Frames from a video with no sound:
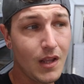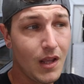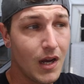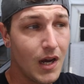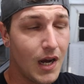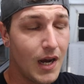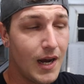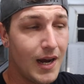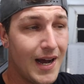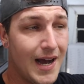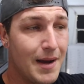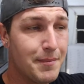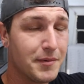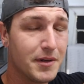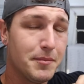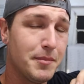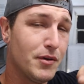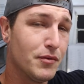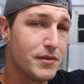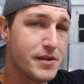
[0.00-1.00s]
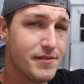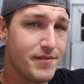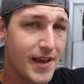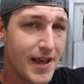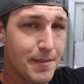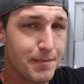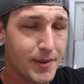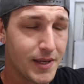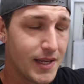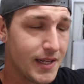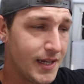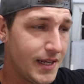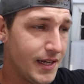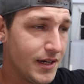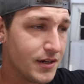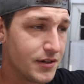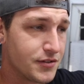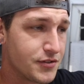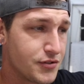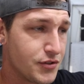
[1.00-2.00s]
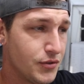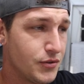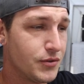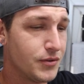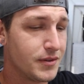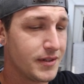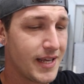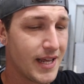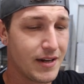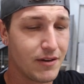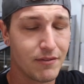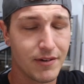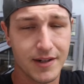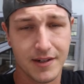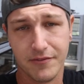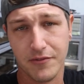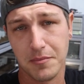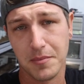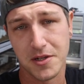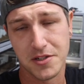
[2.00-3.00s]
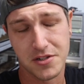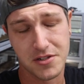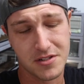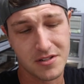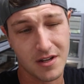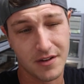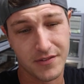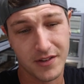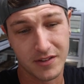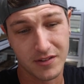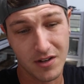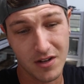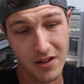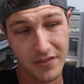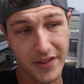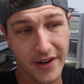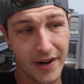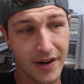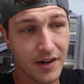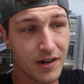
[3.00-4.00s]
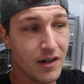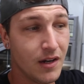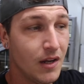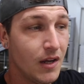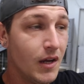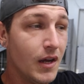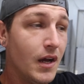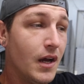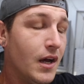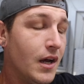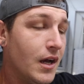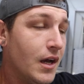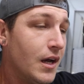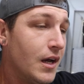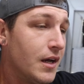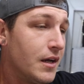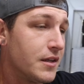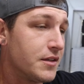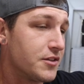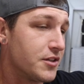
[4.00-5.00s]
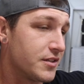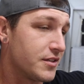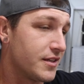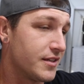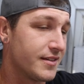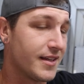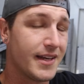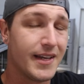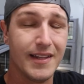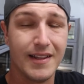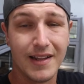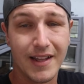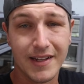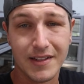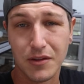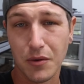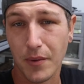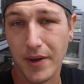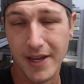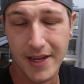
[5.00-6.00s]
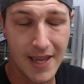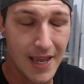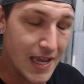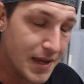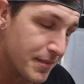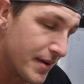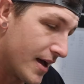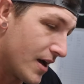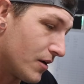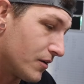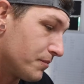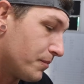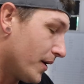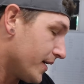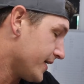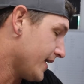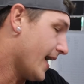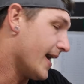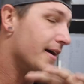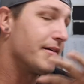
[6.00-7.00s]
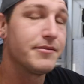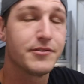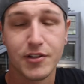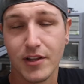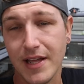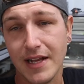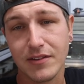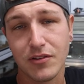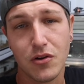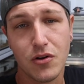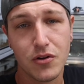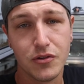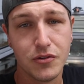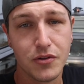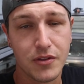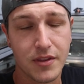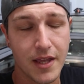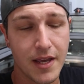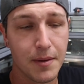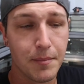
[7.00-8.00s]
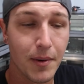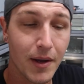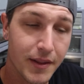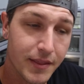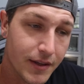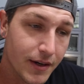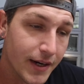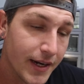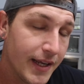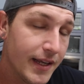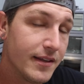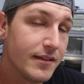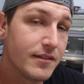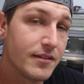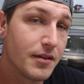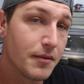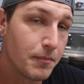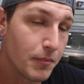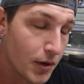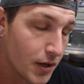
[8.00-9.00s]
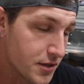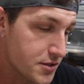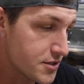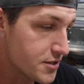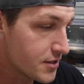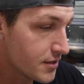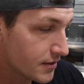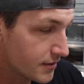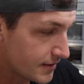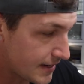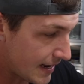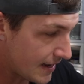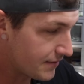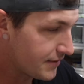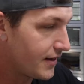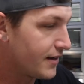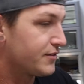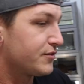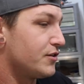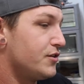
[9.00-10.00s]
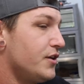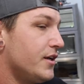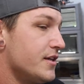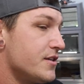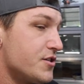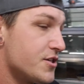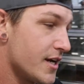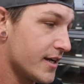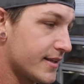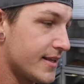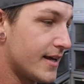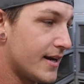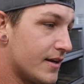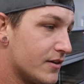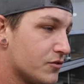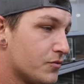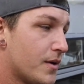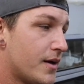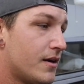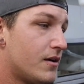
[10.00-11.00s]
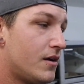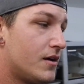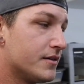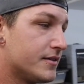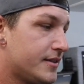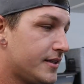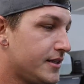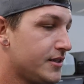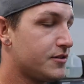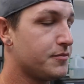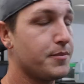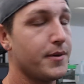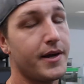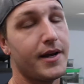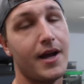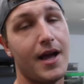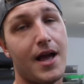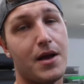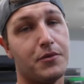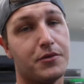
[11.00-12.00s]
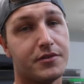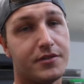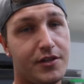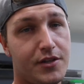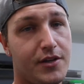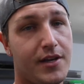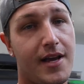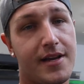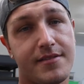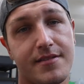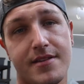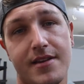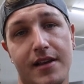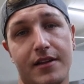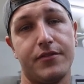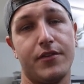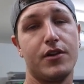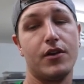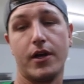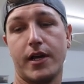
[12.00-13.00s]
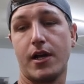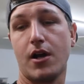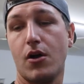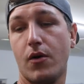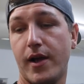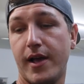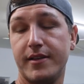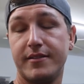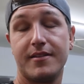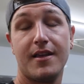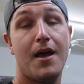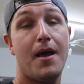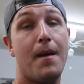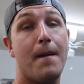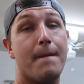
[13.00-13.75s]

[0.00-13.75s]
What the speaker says: I'm going to be revamping it here soon, getting rid of a bunch of stuff that's on there just because I didn't like the way it came out. But yeah, so that's a whole new thing. But there is merch down there, so you can check that out as well on Teespring. I will see you guys in the next video like always.